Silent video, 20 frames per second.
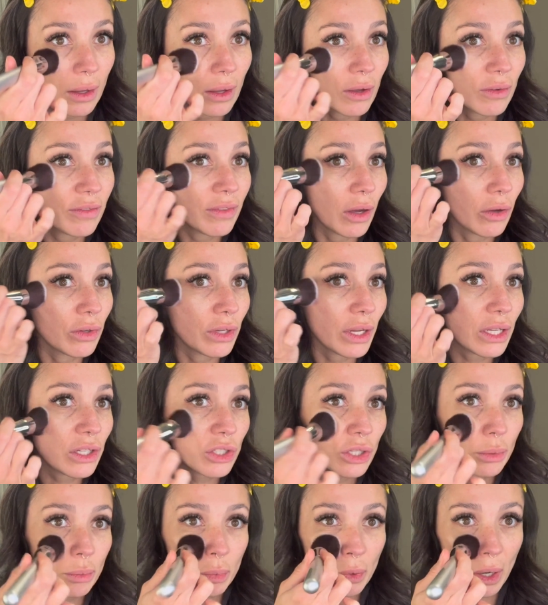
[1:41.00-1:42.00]

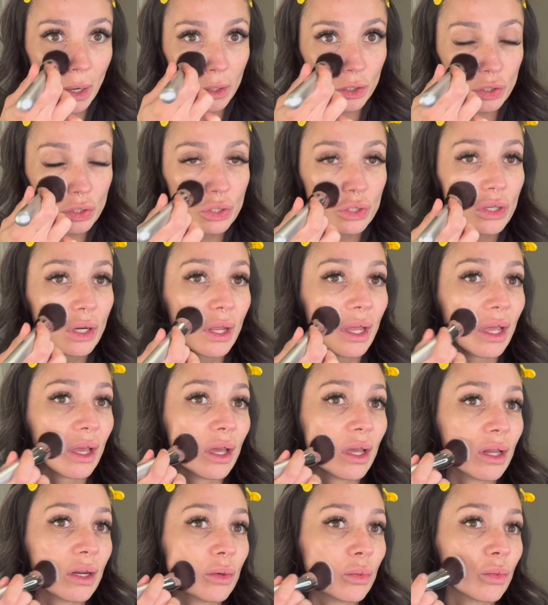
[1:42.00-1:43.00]
foundation brush
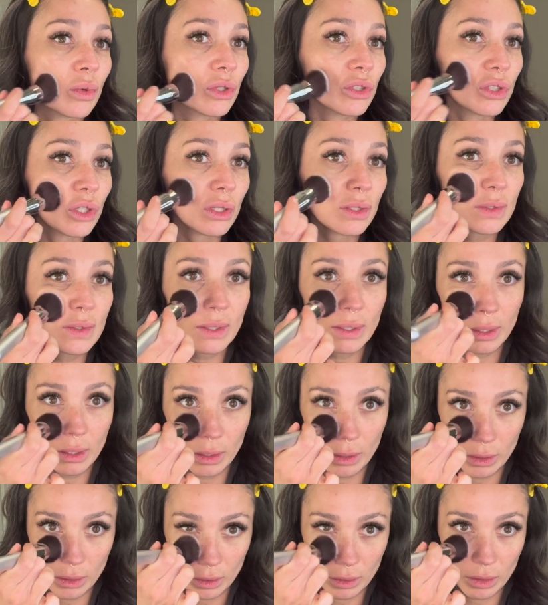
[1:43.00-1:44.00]
and we're just
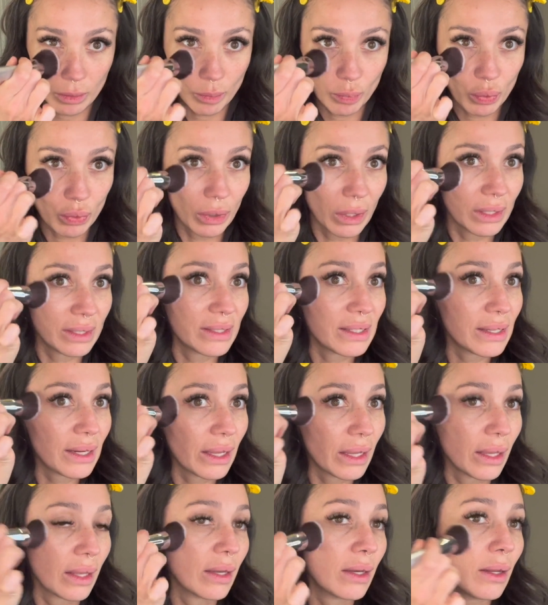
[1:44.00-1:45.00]
gonna press it
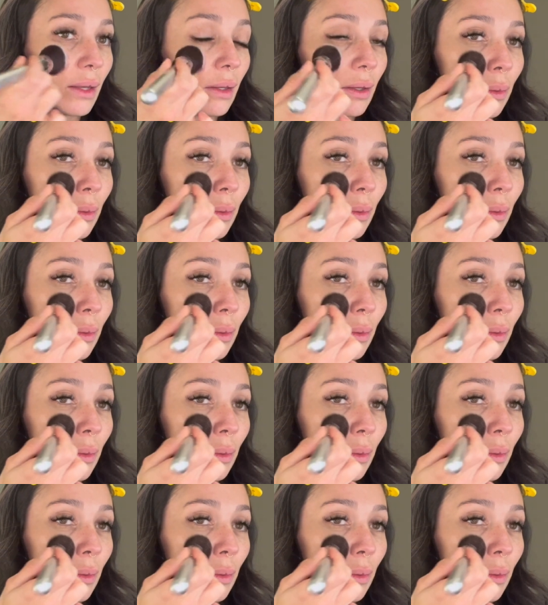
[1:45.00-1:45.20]
in.